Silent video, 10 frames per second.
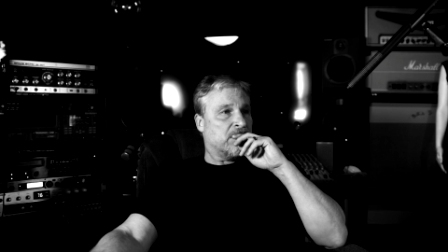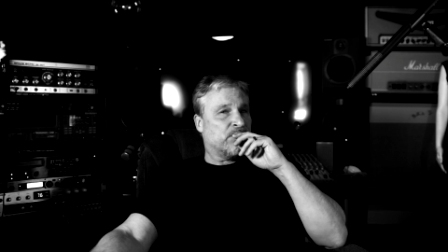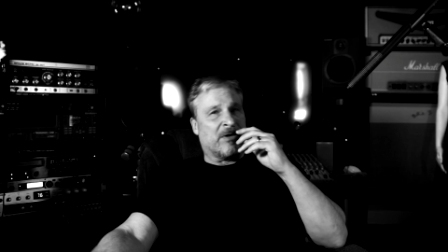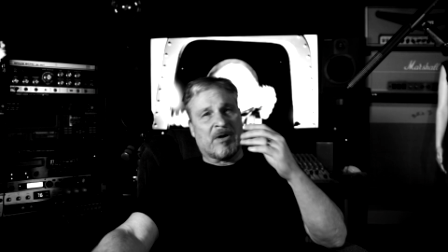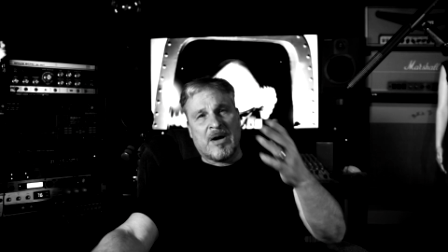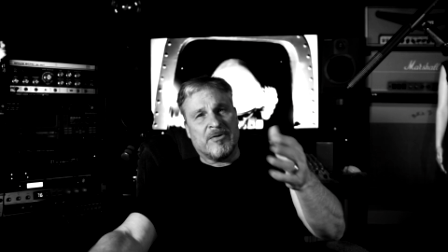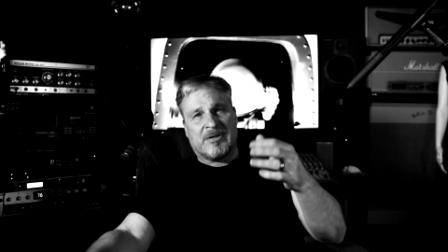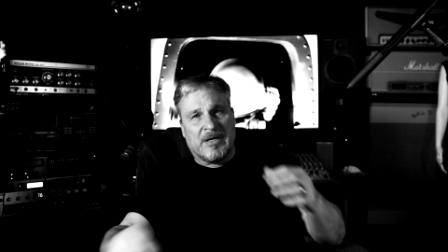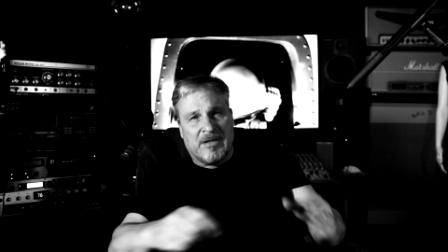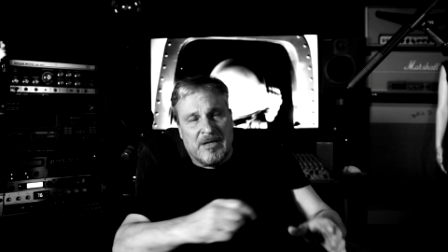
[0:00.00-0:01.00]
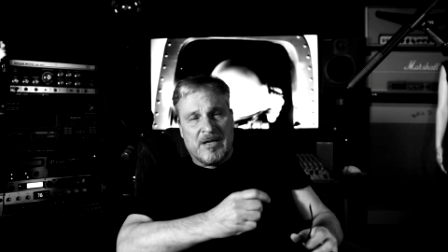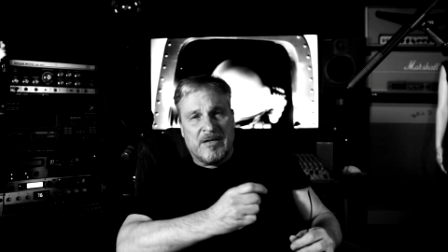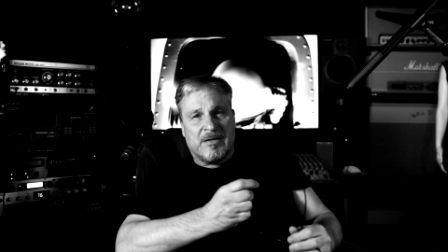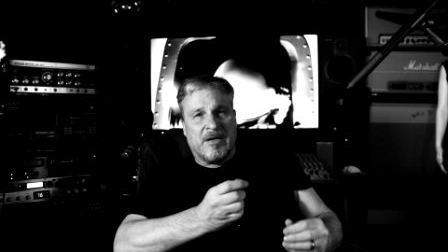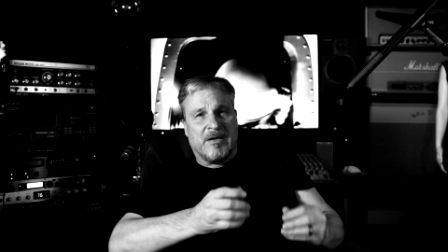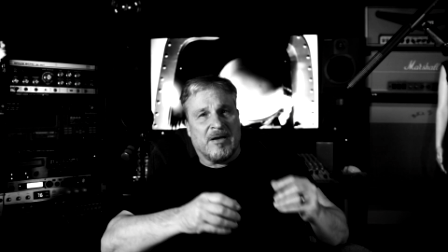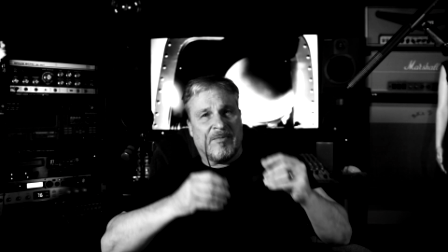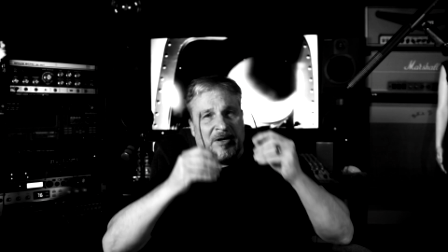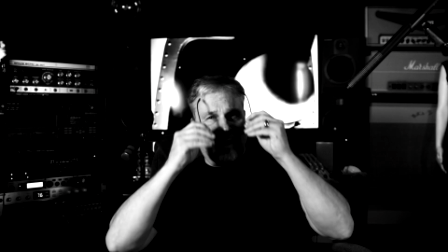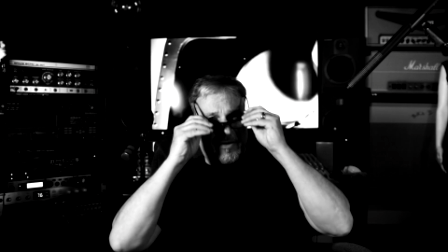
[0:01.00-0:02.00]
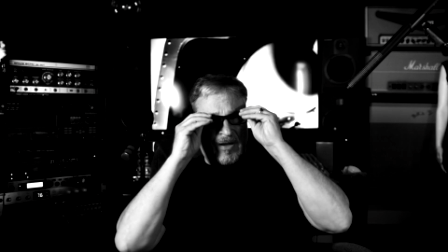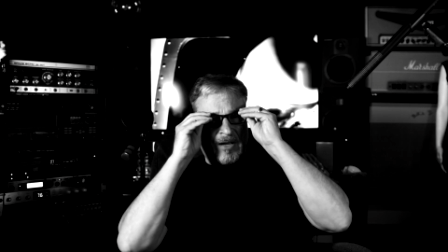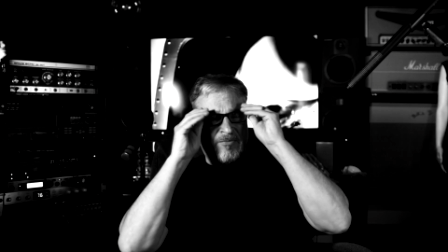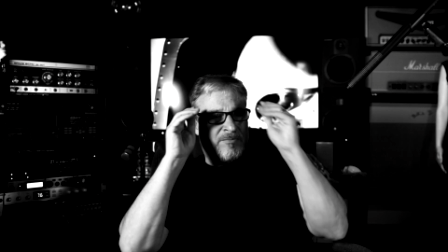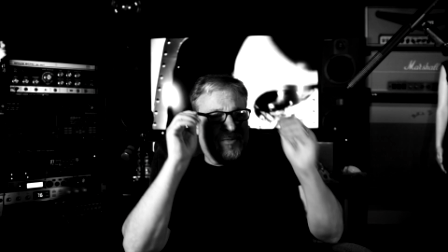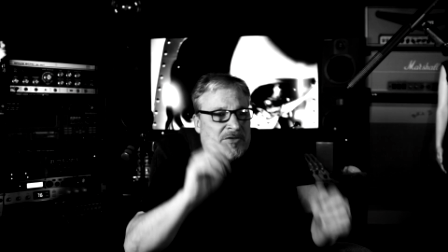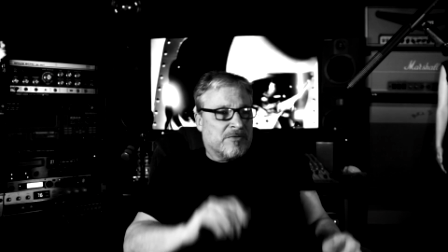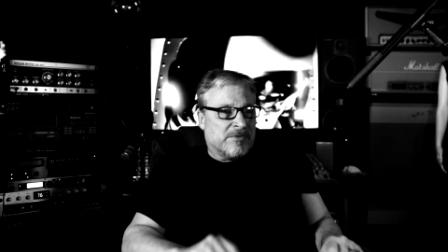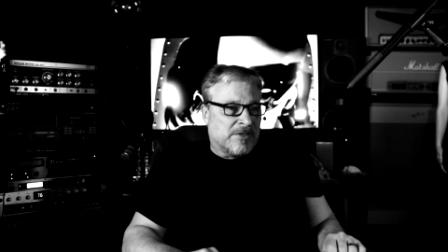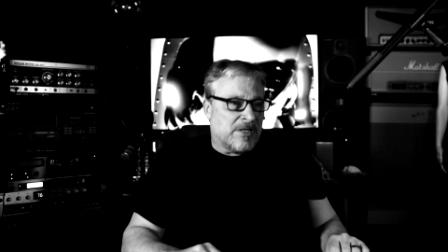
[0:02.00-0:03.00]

but I would take the 80D. I mean, I wouldn't mess around.